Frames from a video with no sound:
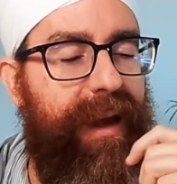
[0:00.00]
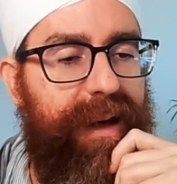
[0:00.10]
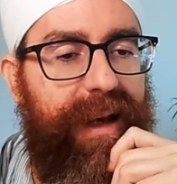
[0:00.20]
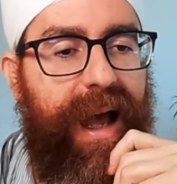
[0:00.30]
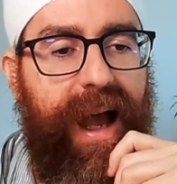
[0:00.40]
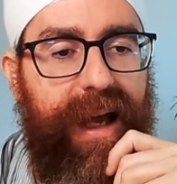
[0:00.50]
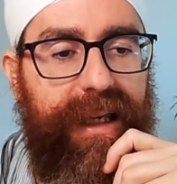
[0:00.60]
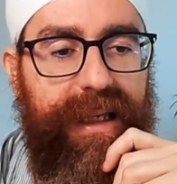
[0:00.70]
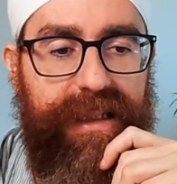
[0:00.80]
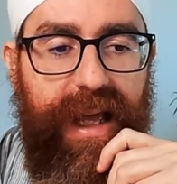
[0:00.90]
Na
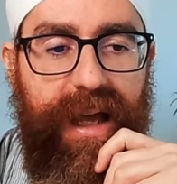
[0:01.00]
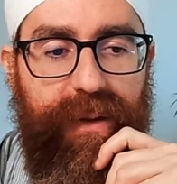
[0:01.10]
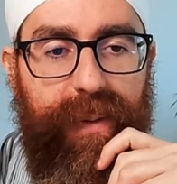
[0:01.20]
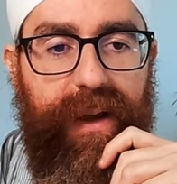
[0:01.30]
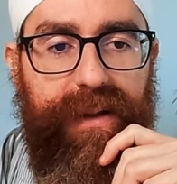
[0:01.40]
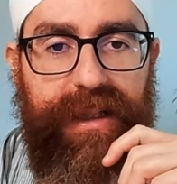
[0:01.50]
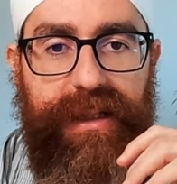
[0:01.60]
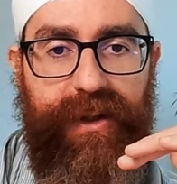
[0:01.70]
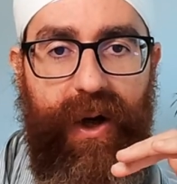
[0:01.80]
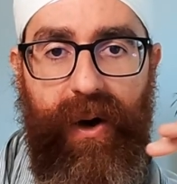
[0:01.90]
is death because
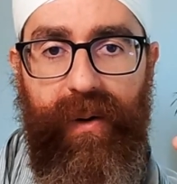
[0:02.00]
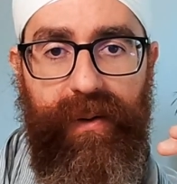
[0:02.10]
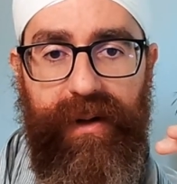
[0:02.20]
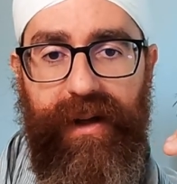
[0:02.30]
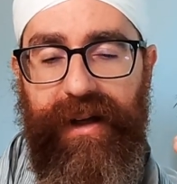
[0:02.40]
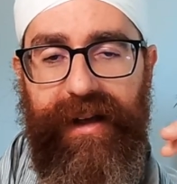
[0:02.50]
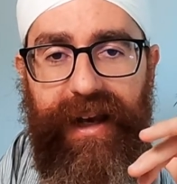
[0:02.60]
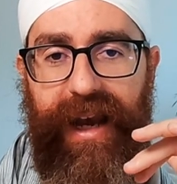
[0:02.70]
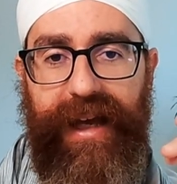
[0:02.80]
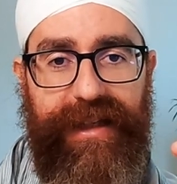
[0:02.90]
it's no,
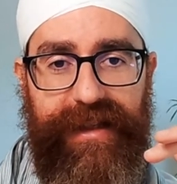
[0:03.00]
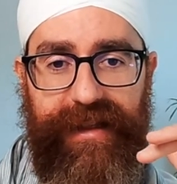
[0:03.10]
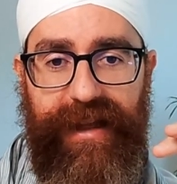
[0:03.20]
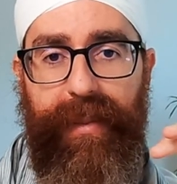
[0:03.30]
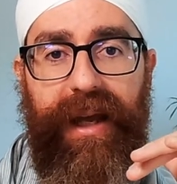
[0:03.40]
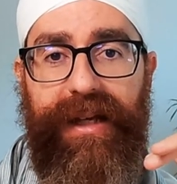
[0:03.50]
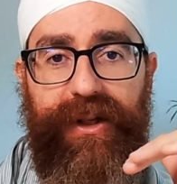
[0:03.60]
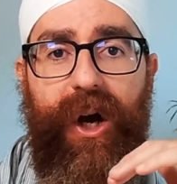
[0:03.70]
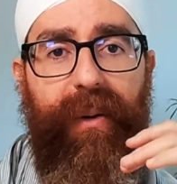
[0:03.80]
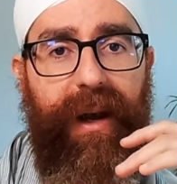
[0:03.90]
like the biggest
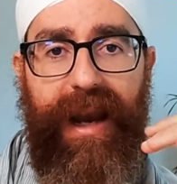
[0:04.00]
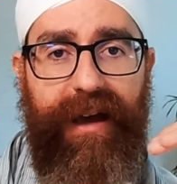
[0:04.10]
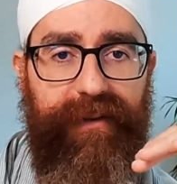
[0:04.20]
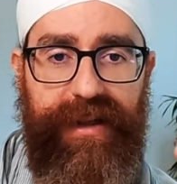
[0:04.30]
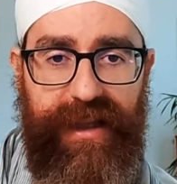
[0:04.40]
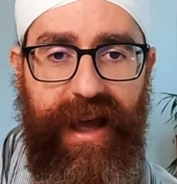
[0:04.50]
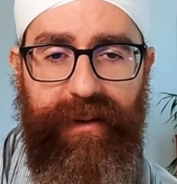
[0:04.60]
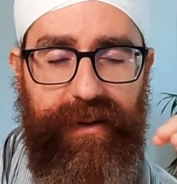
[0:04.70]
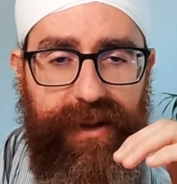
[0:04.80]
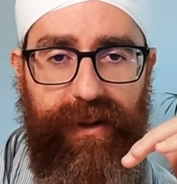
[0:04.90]
no in life is
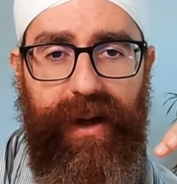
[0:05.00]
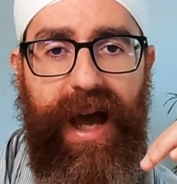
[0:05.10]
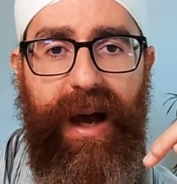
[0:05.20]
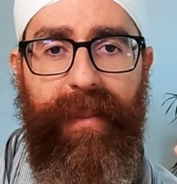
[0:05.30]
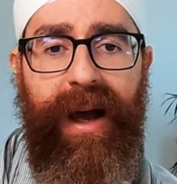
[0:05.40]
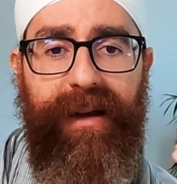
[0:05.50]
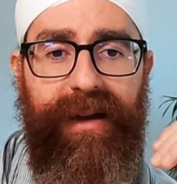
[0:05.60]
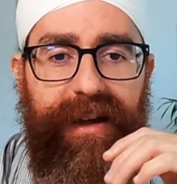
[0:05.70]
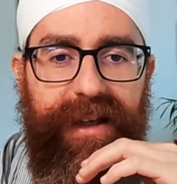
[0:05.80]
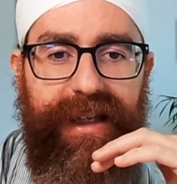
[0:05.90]
death. So na ma
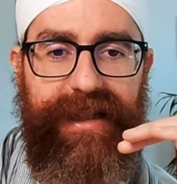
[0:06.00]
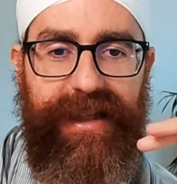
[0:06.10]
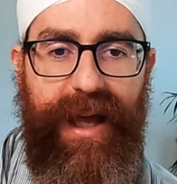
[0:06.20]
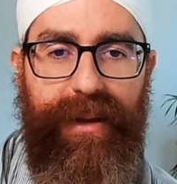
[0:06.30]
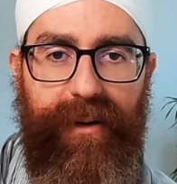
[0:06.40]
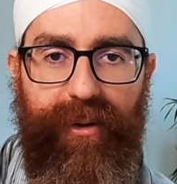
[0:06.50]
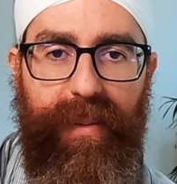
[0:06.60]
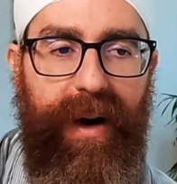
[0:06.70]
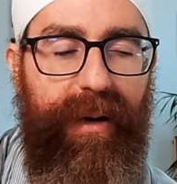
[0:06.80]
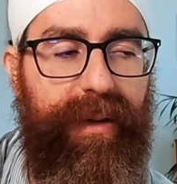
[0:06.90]
is death and
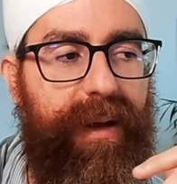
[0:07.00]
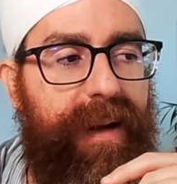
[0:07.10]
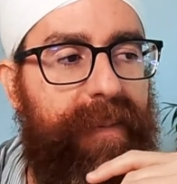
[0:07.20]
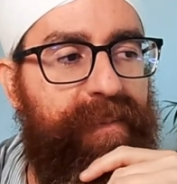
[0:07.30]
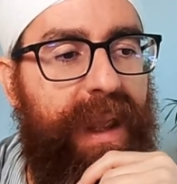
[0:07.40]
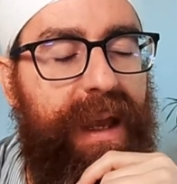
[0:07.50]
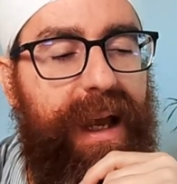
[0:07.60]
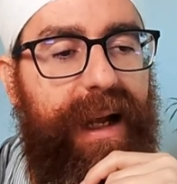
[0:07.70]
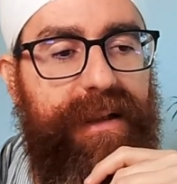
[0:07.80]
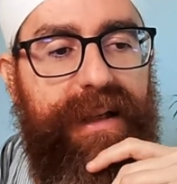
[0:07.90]
rebirth.
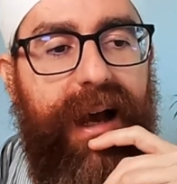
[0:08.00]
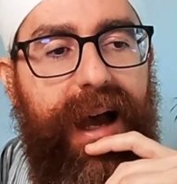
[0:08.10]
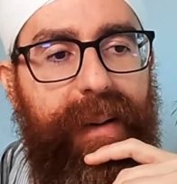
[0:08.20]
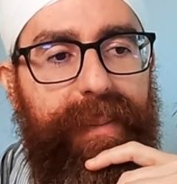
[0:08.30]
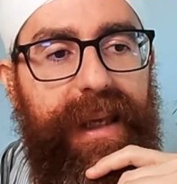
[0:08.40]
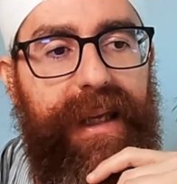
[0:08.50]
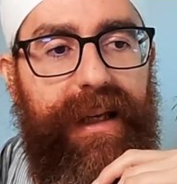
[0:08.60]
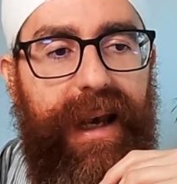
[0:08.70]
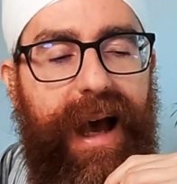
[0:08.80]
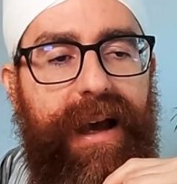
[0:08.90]
And ta being
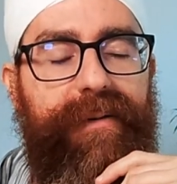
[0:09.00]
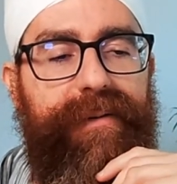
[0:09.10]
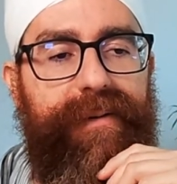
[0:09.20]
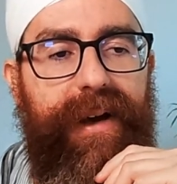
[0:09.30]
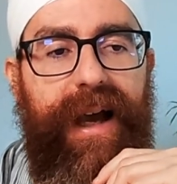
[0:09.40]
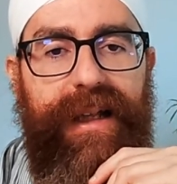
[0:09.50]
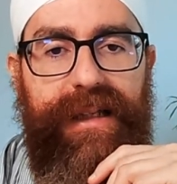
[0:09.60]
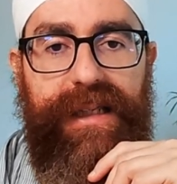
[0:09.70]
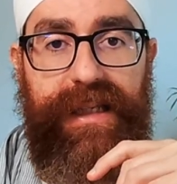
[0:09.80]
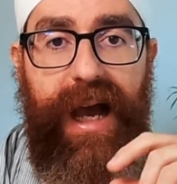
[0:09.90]
life,
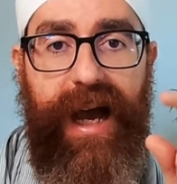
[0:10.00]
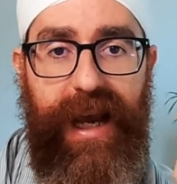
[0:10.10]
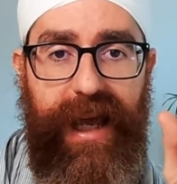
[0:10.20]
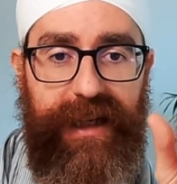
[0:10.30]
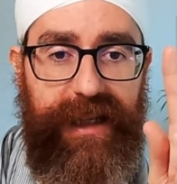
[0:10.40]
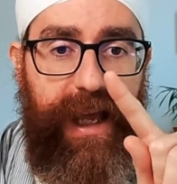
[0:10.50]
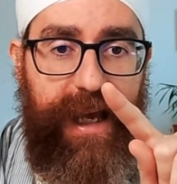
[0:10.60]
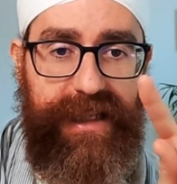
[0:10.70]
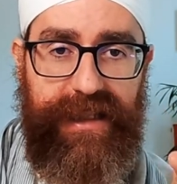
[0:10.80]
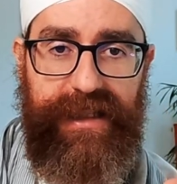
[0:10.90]
and sa, like the
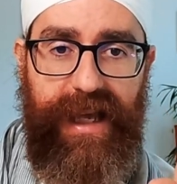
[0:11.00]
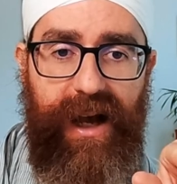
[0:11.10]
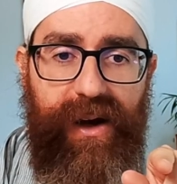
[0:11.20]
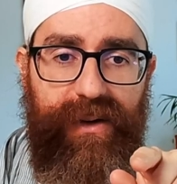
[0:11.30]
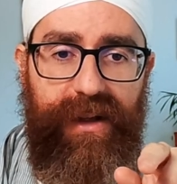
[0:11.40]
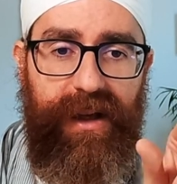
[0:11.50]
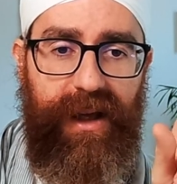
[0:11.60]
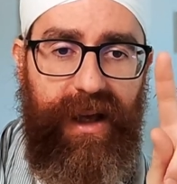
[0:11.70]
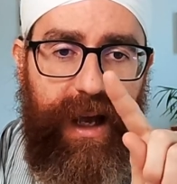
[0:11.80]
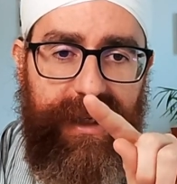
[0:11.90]
S sound,
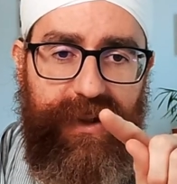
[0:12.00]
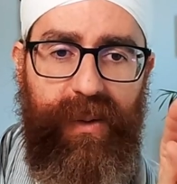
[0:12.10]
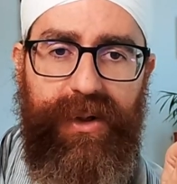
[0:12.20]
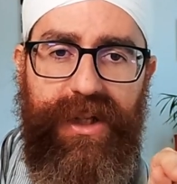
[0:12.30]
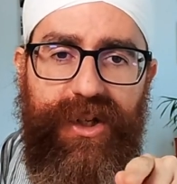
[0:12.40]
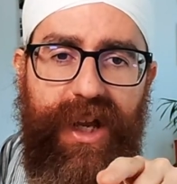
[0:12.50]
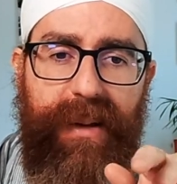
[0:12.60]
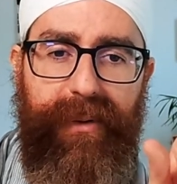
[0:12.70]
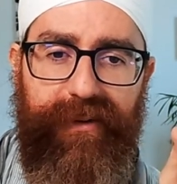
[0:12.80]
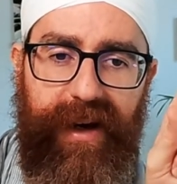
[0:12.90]
has almost the
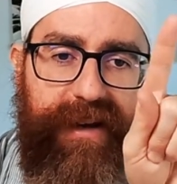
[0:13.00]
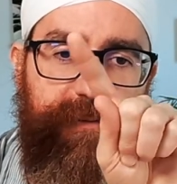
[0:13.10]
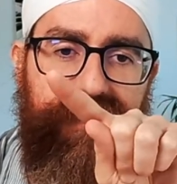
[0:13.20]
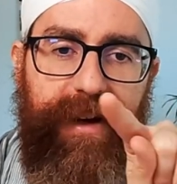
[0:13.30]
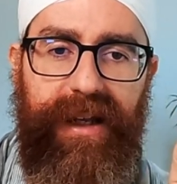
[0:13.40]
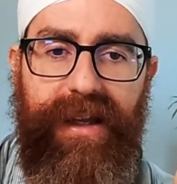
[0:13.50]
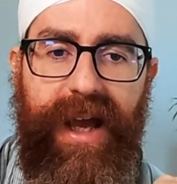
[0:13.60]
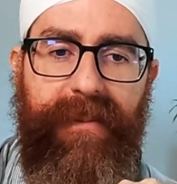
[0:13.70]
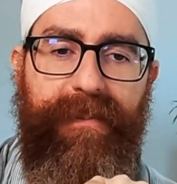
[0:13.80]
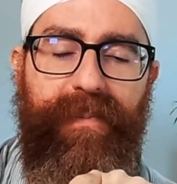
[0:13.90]
shape of an infinite, yeah?